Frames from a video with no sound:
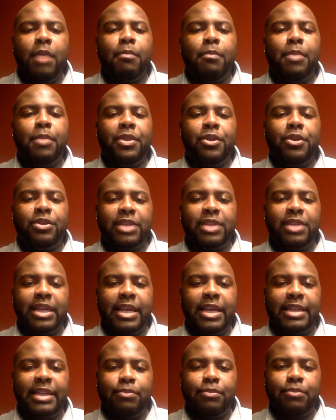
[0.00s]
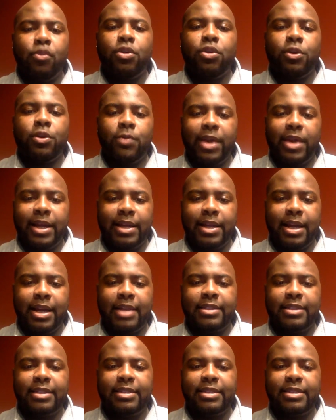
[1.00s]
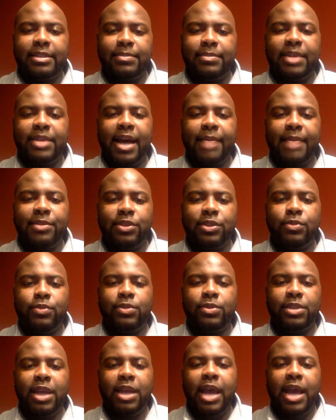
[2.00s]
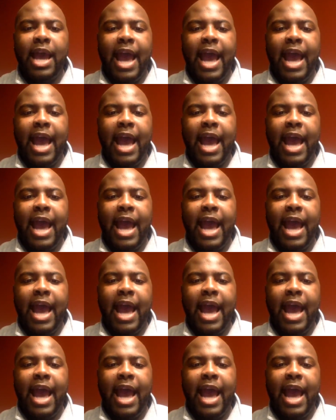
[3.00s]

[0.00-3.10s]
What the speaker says: But it's important to recognize that sometimes students